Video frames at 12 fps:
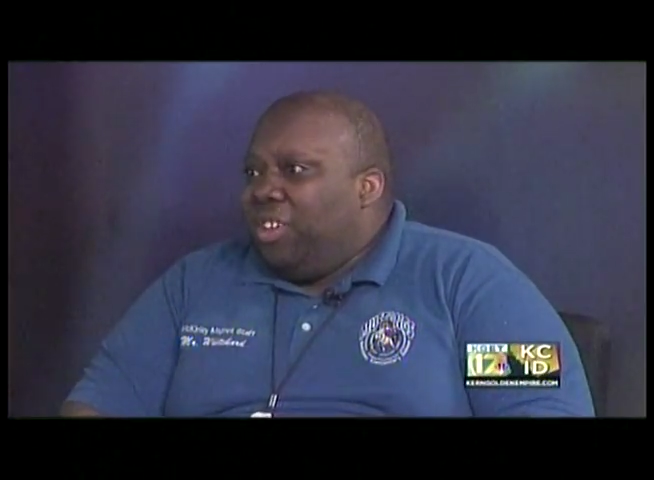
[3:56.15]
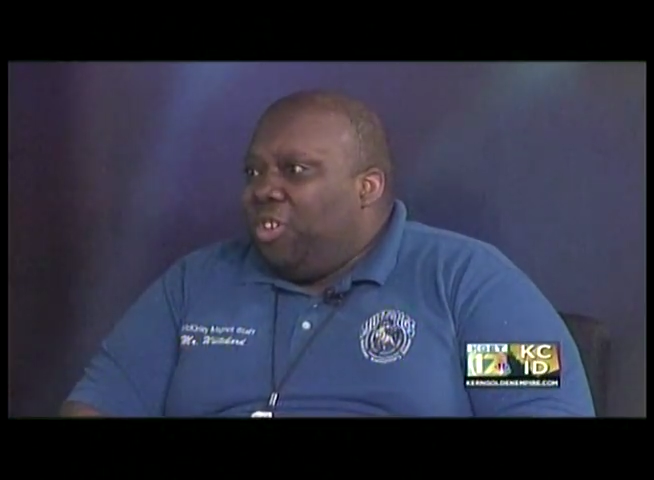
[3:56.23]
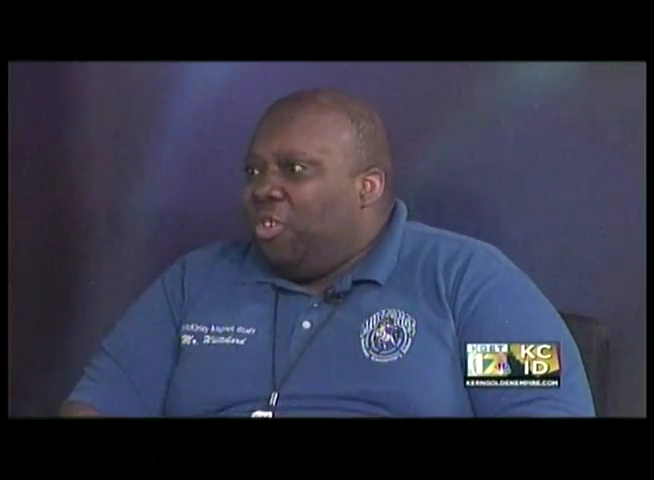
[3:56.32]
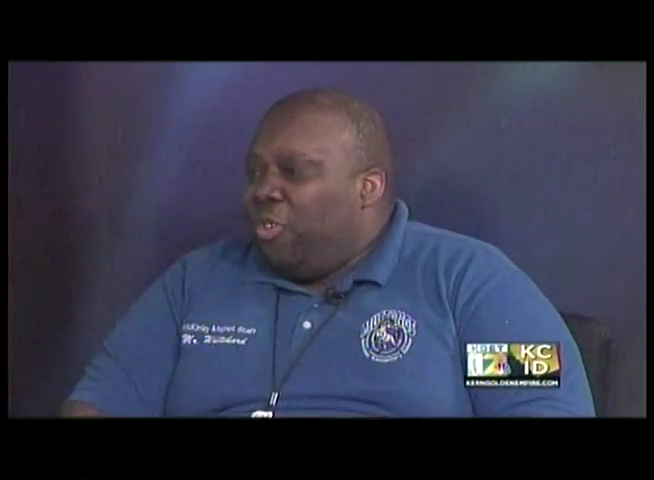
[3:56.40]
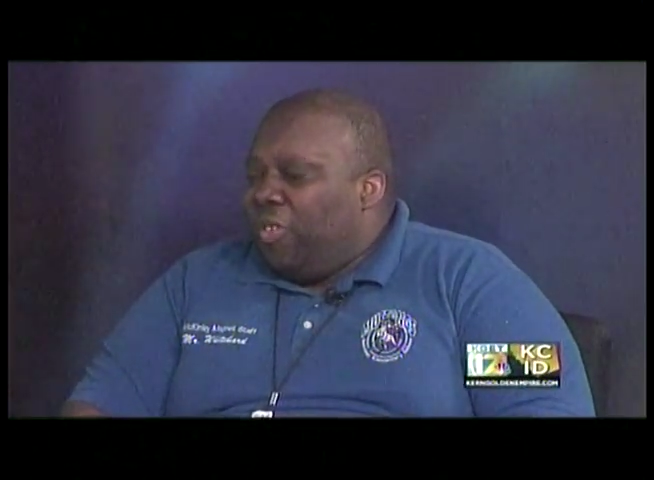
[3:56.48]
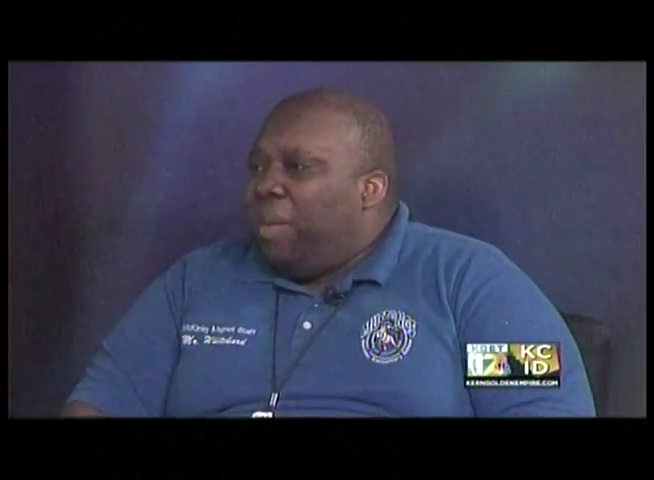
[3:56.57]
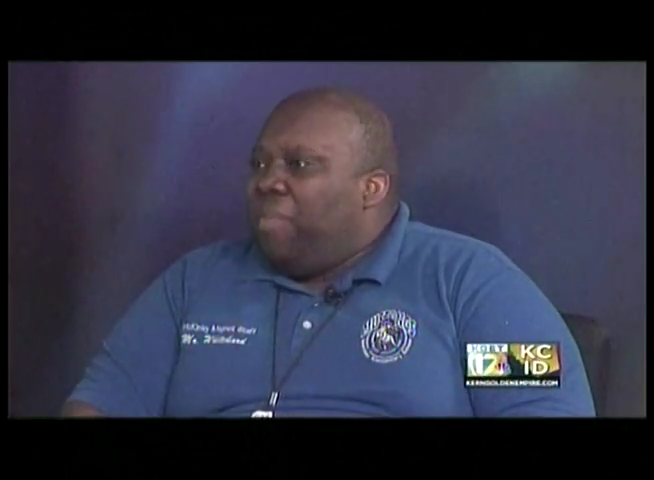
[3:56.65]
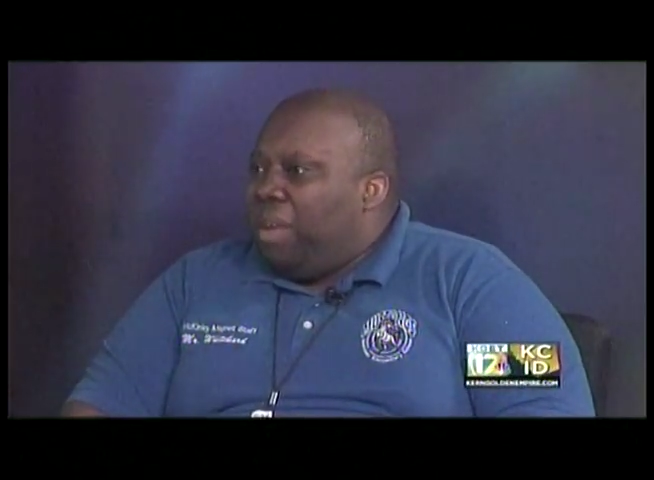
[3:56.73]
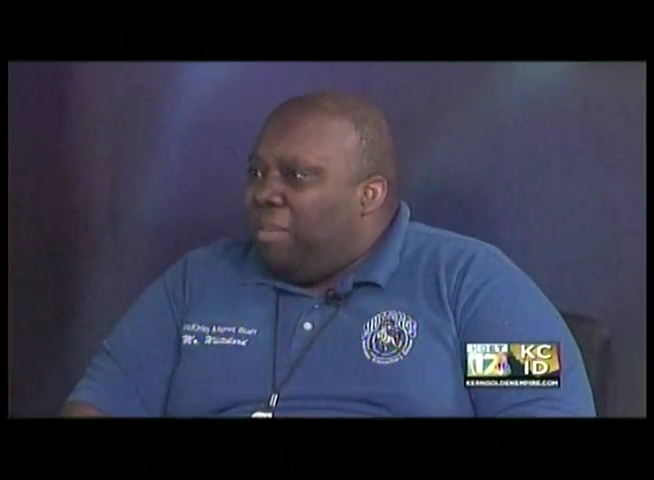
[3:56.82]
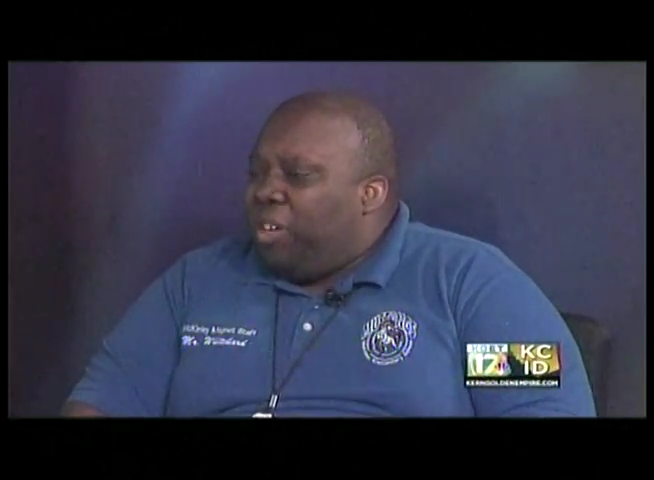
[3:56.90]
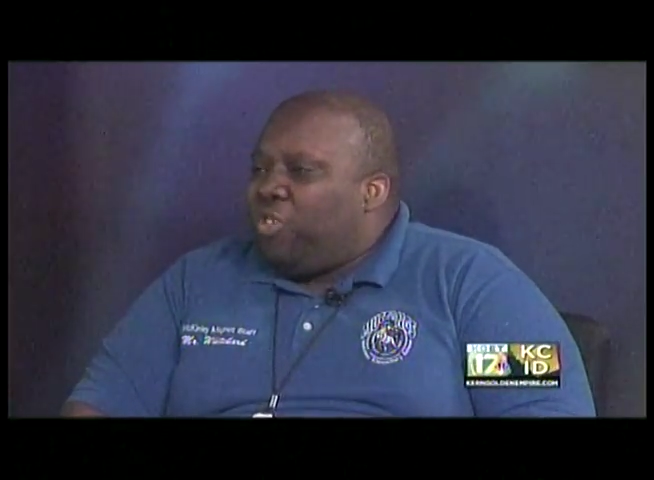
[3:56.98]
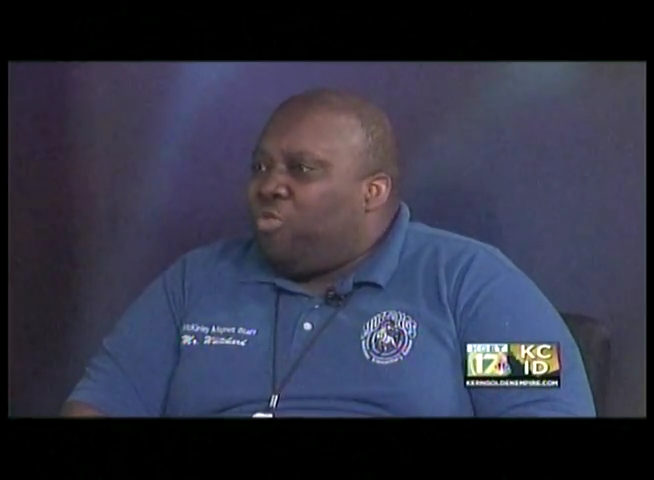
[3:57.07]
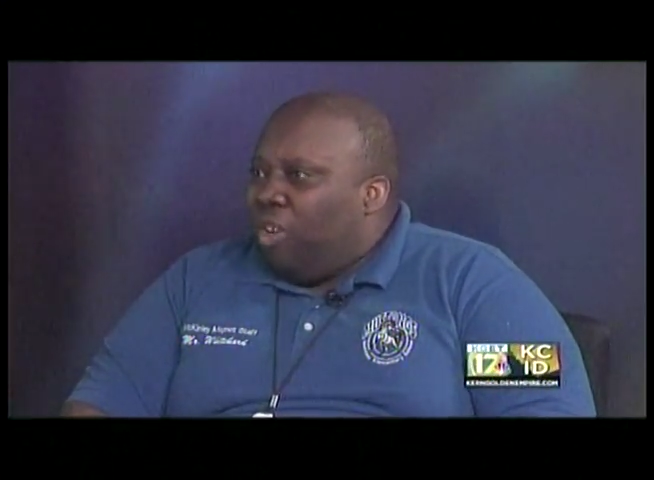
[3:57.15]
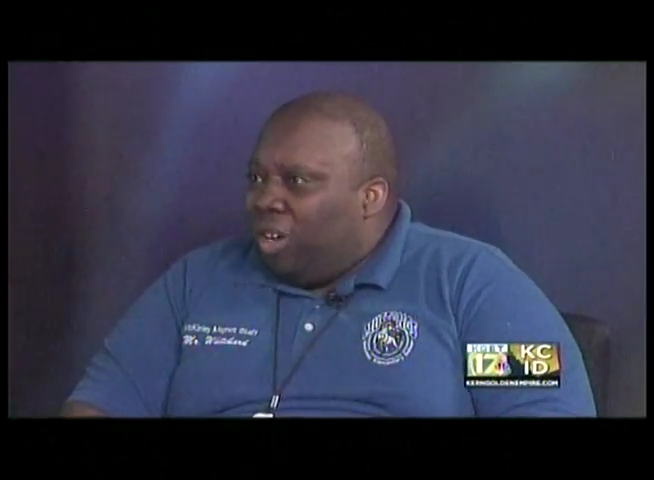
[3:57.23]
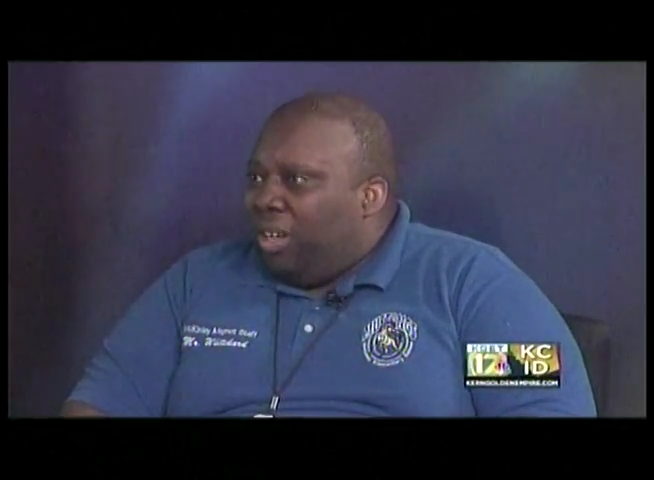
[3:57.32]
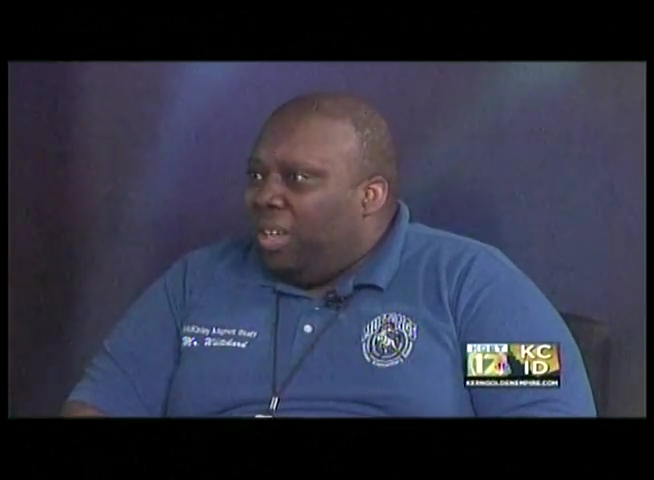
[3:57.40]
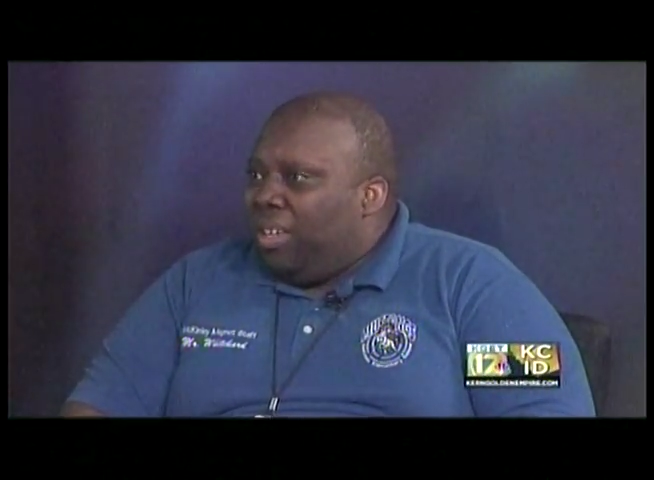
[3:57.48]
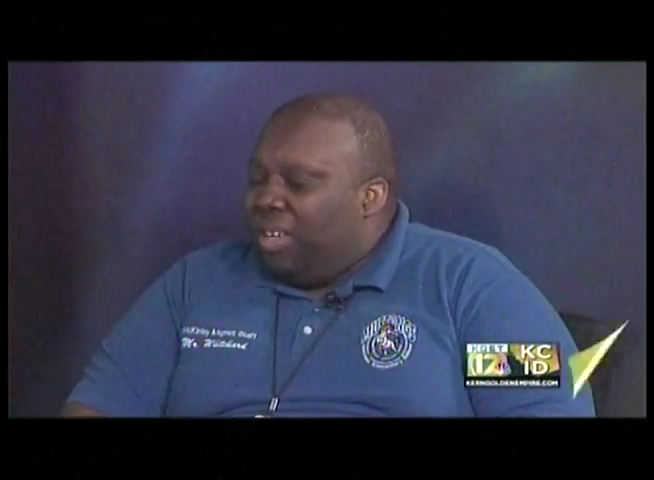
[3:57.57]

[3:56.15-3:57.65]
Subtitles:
you know, that may be struggling.